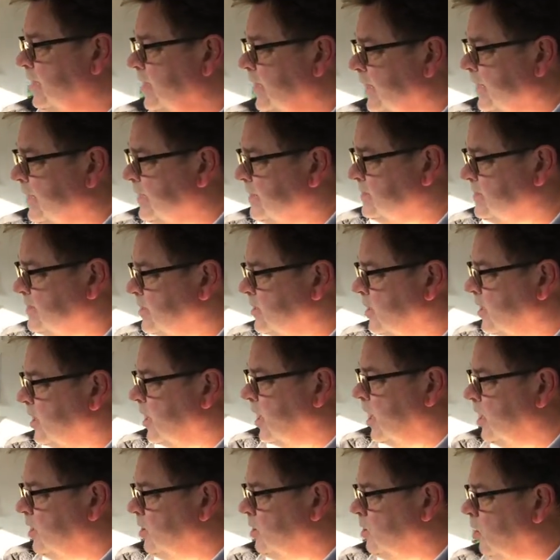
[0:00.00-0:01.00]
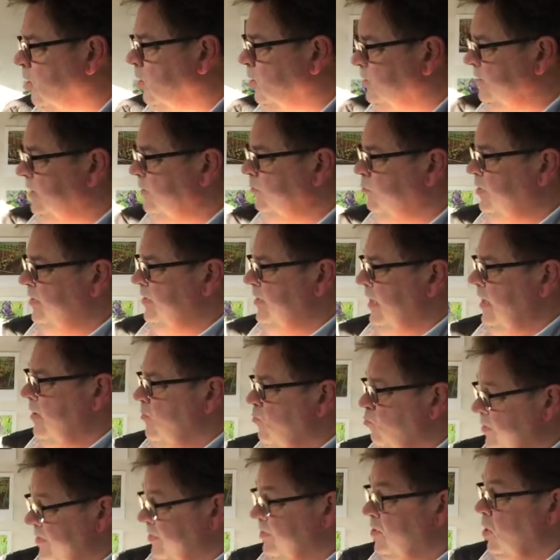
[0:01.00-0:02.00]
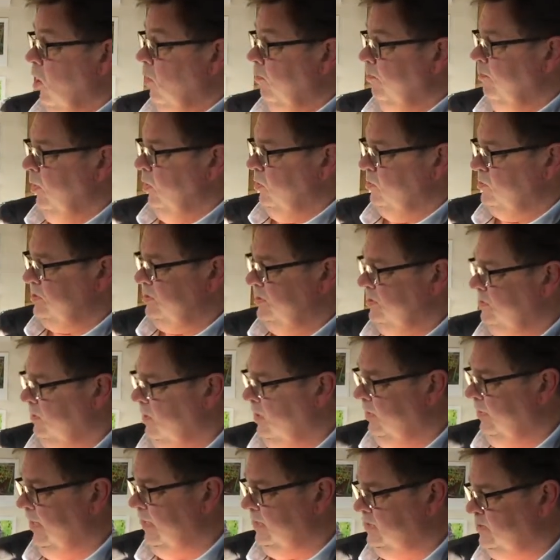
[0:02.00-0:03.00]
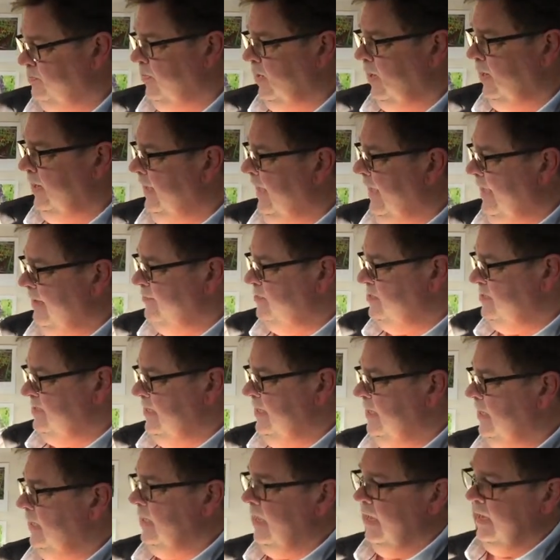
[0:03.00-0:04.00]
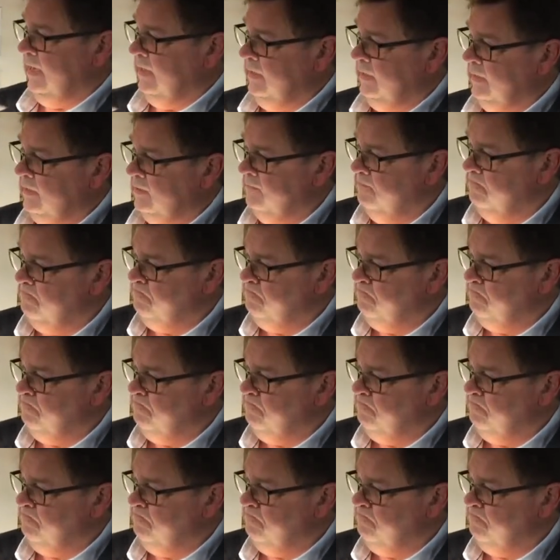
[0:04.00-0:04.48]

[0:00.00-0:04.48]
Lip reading: is Gardening with Compost, and that's by F.C. King.